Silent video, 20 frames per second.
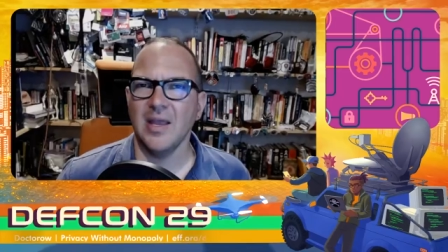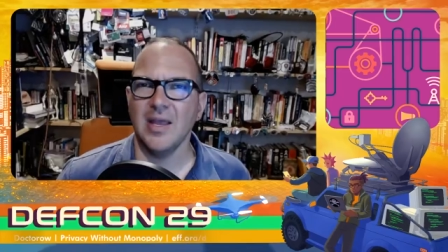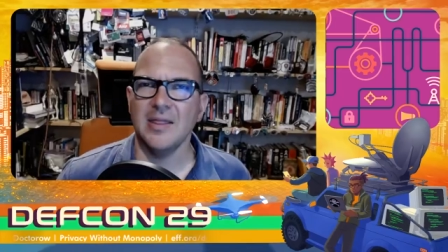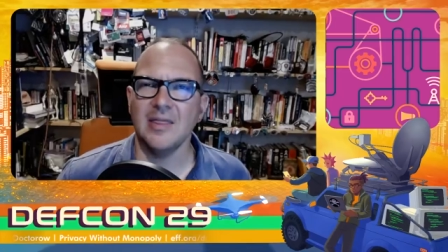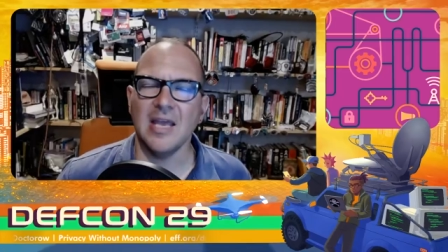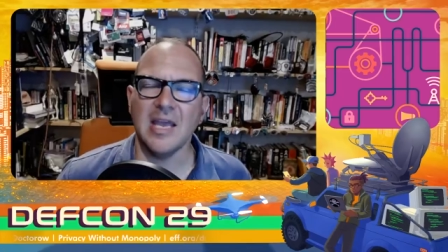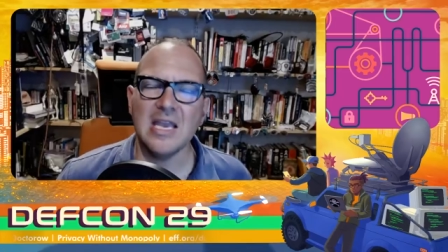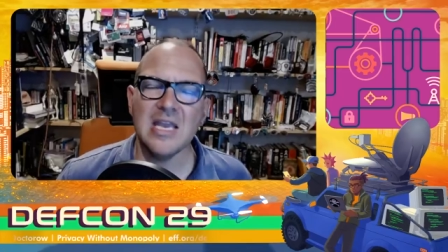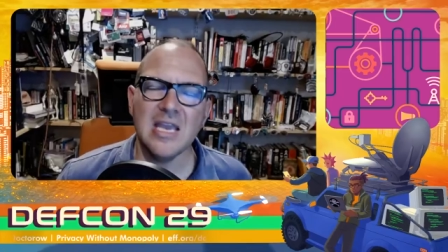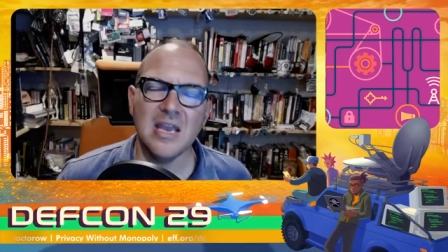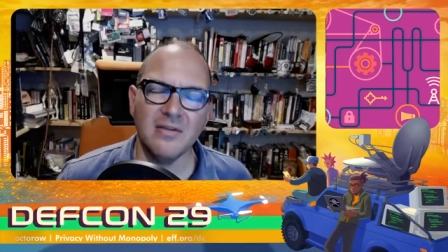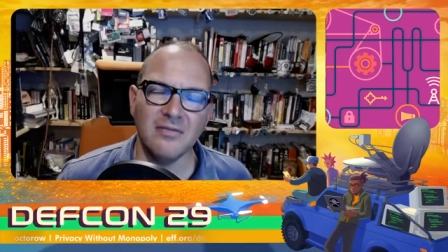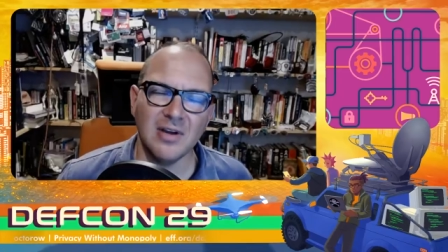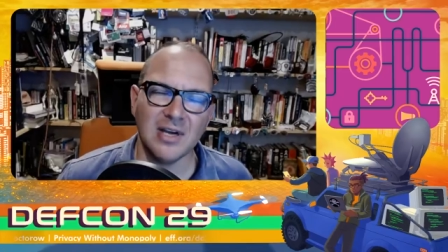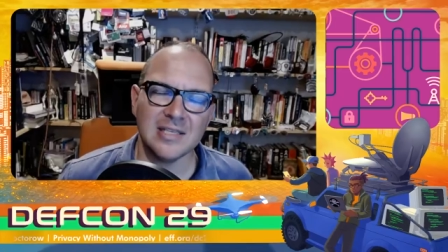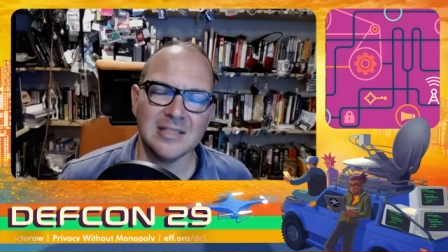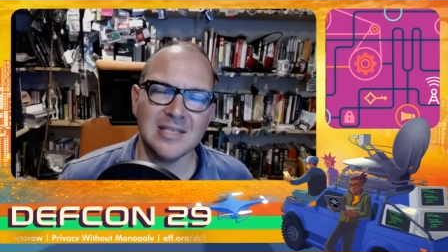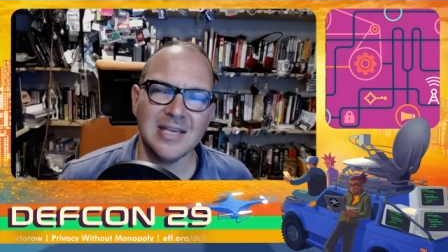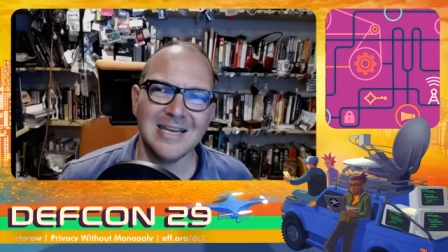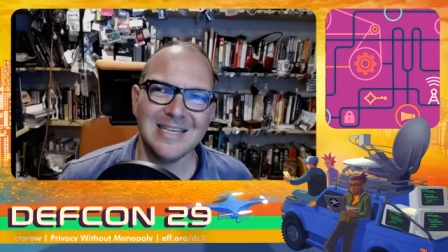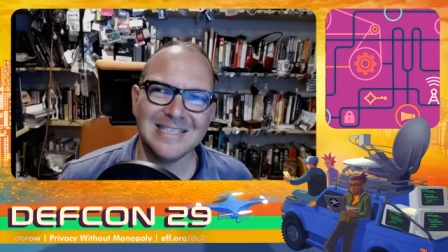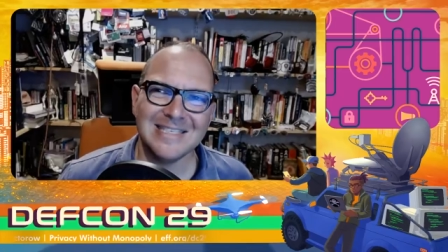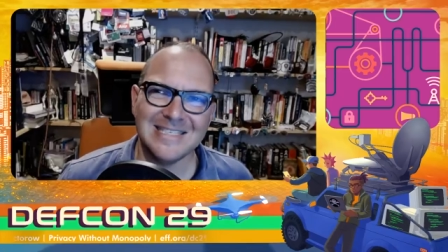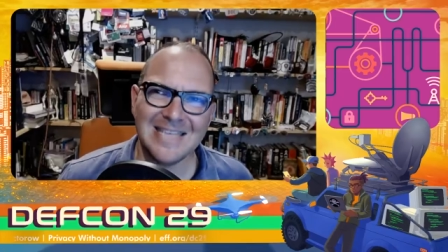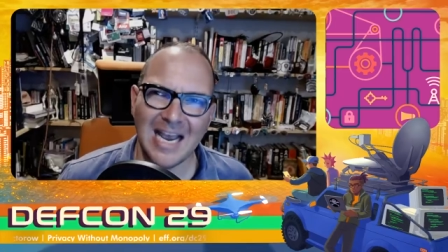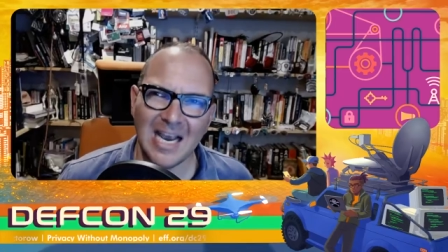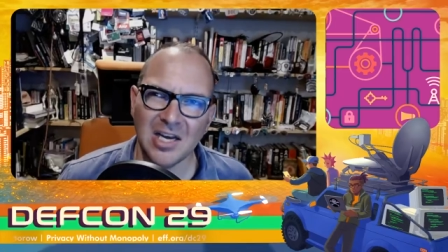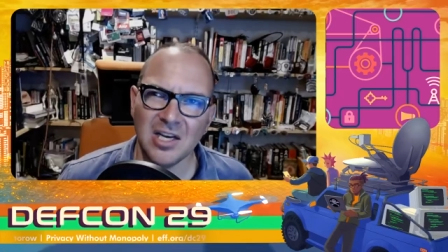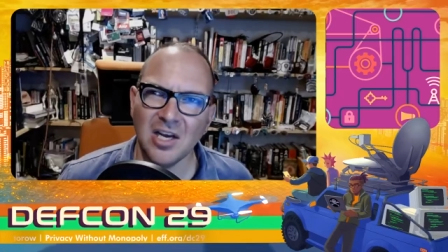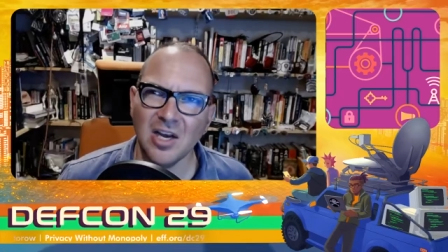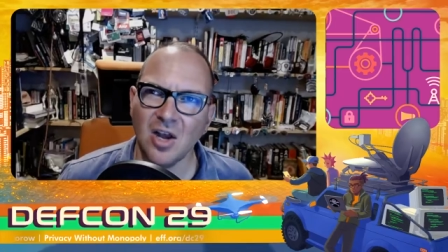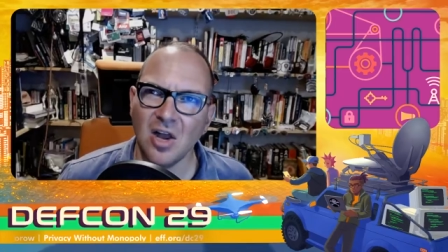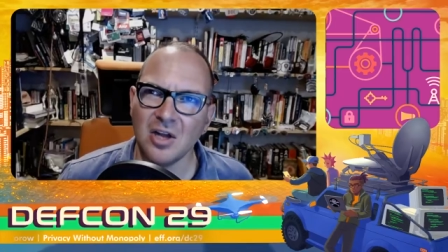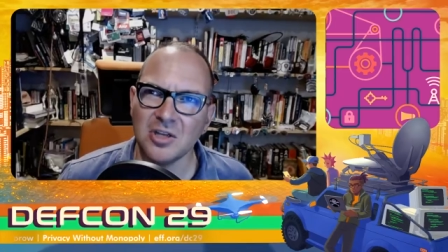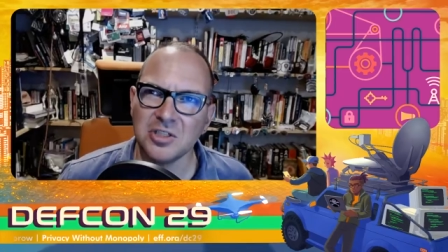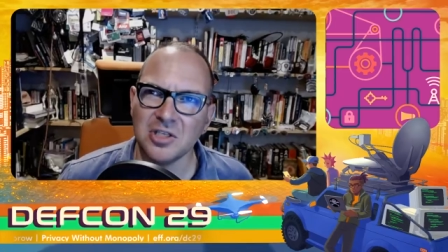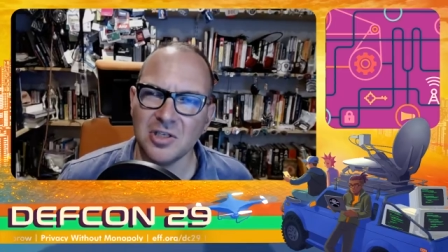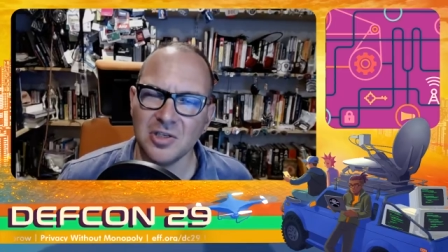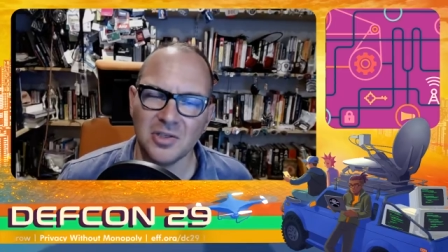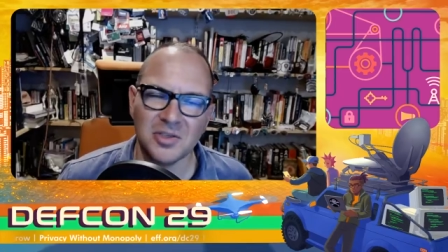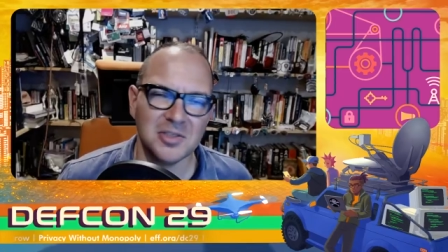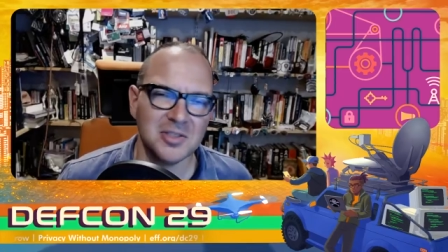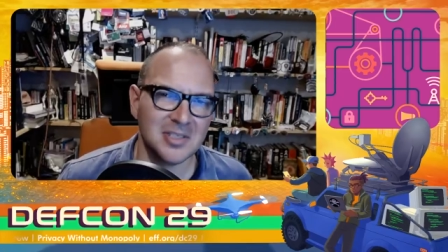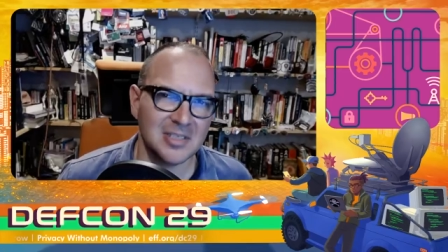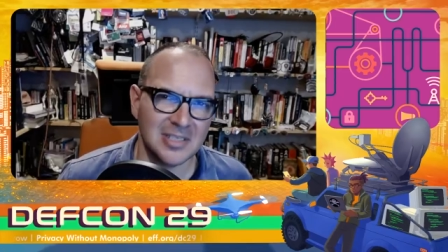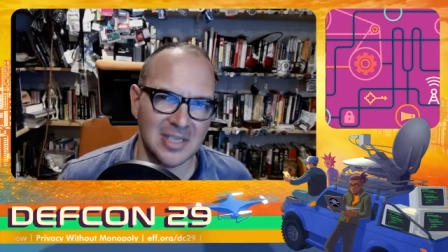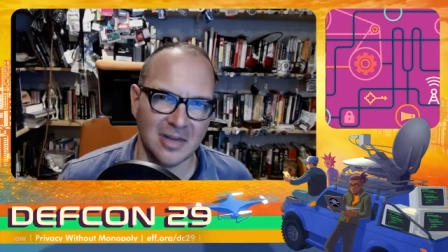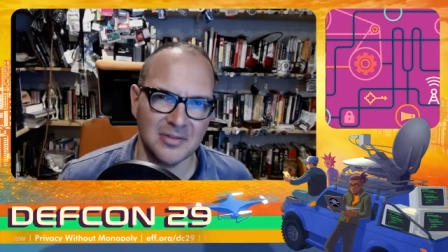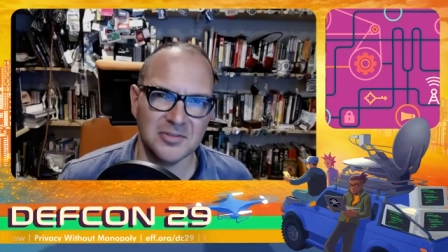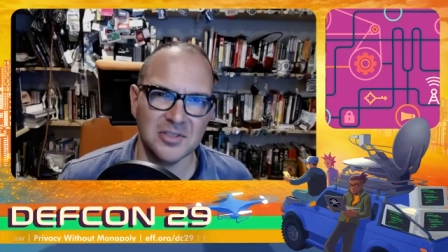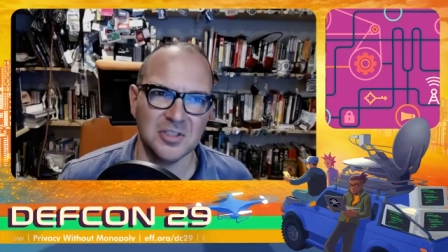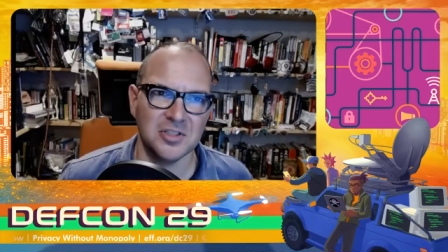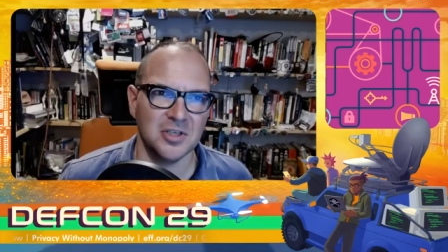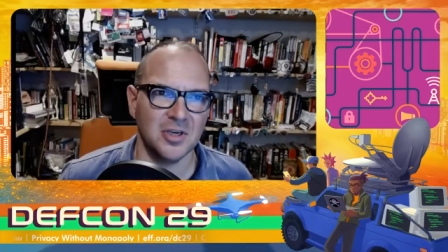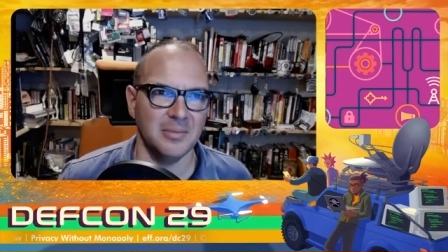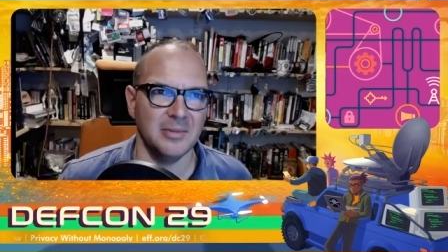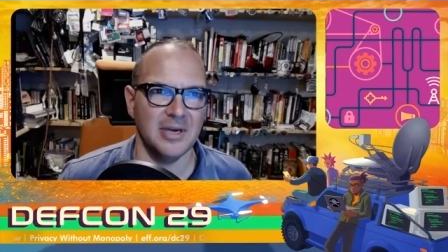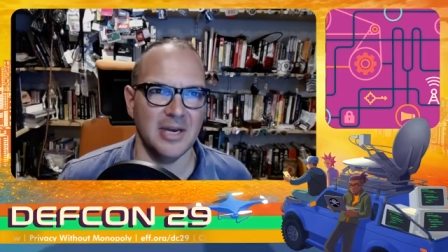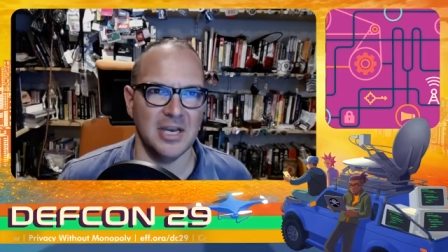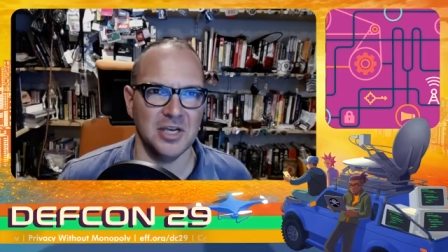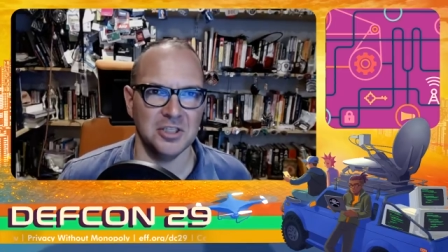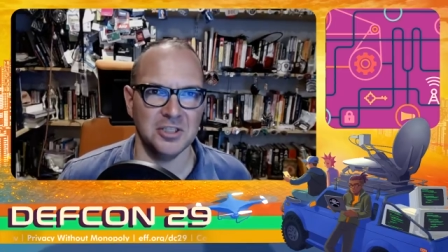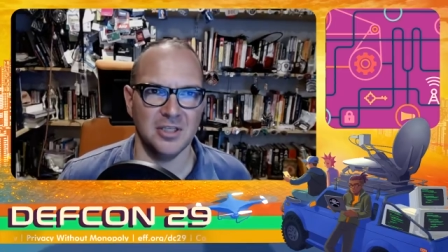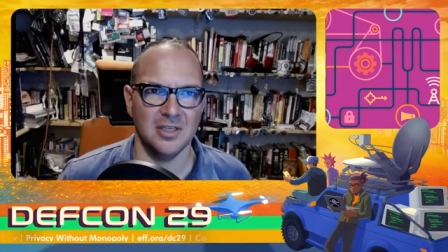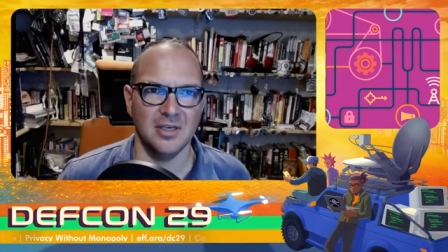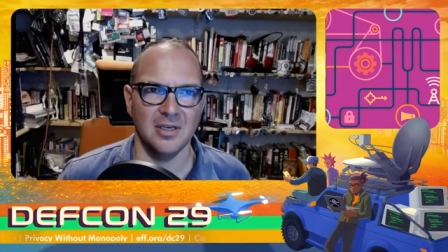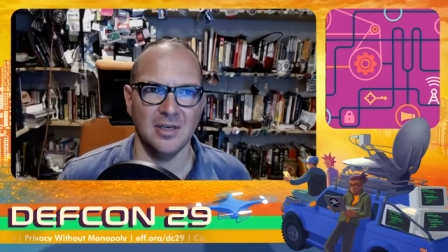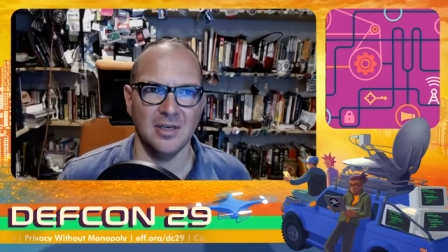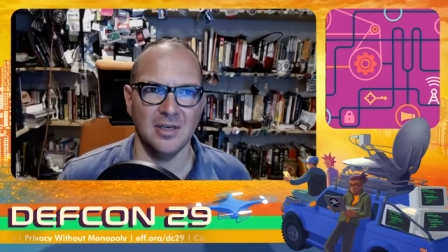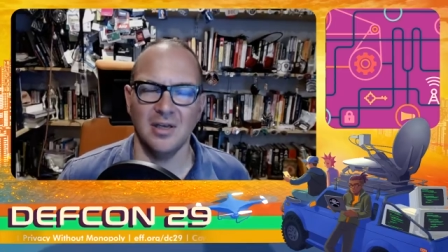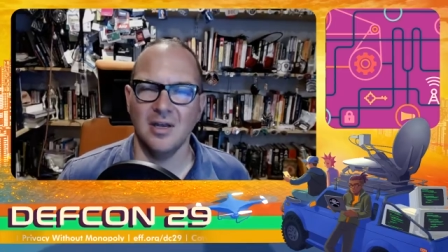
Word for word: They give us technological self-determination.